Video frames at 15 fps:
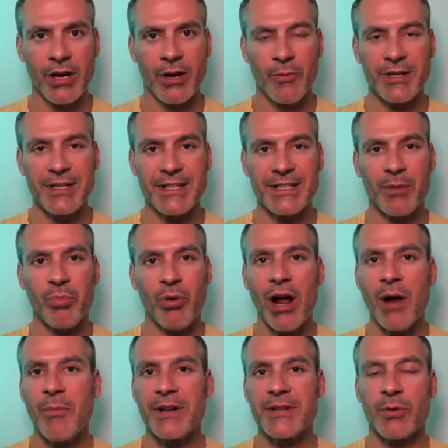which is the
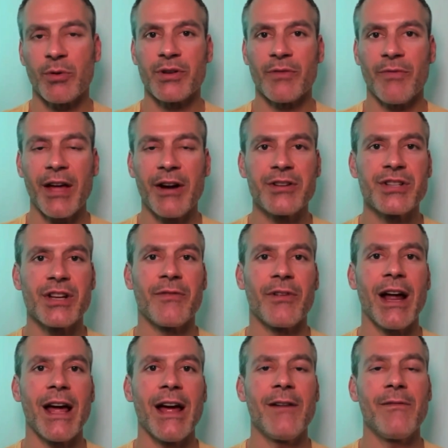primary source of energy
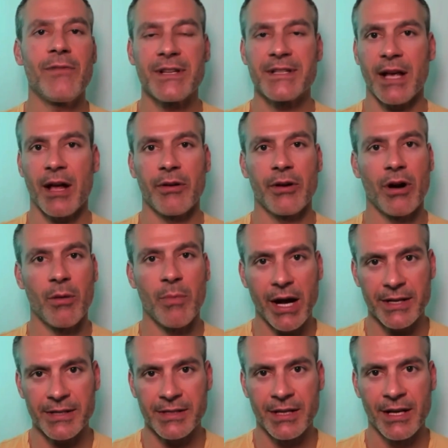for every cell in our
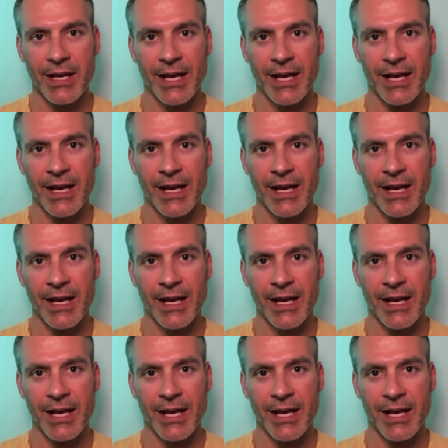bodies,